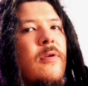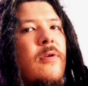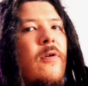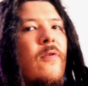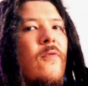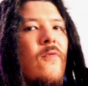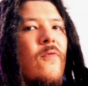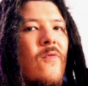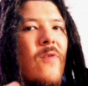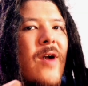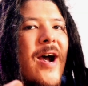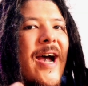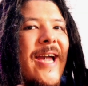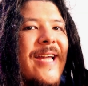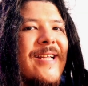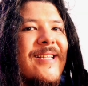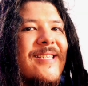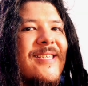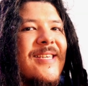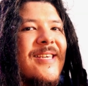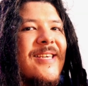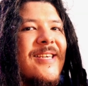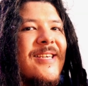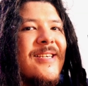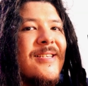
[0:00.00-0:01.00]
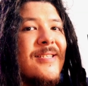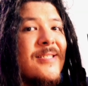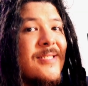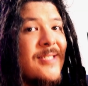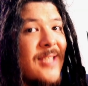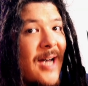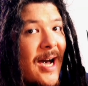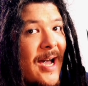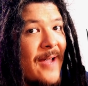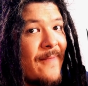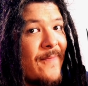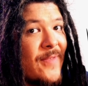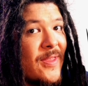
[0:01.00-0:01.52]
Right,
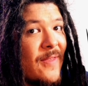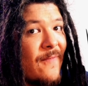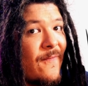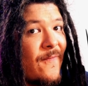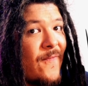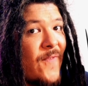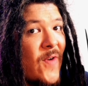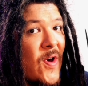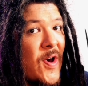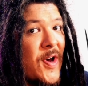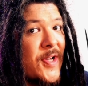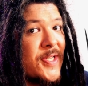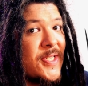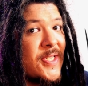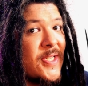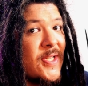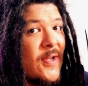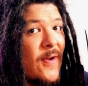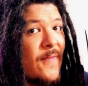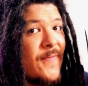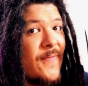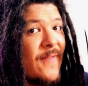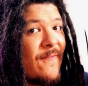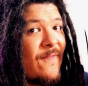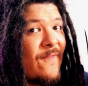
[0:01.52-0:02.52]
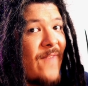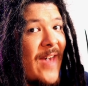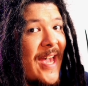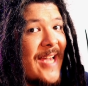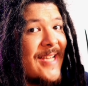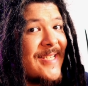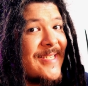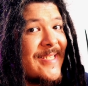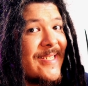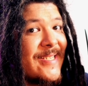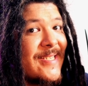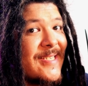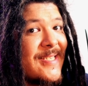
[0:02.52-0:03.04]
time for the first of the
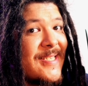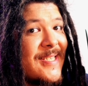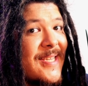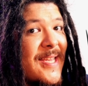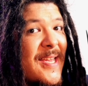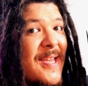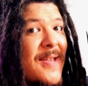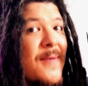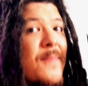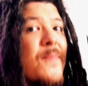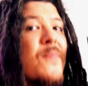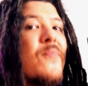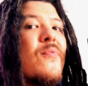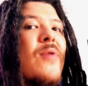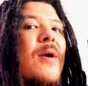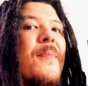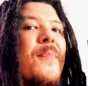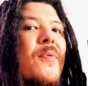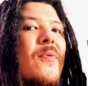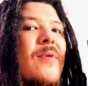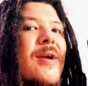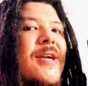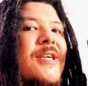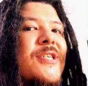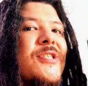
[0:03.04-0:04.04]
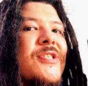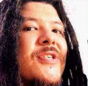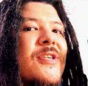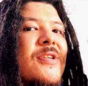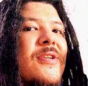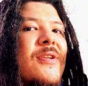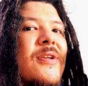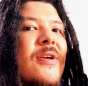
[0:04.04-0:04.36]
phases, preparation.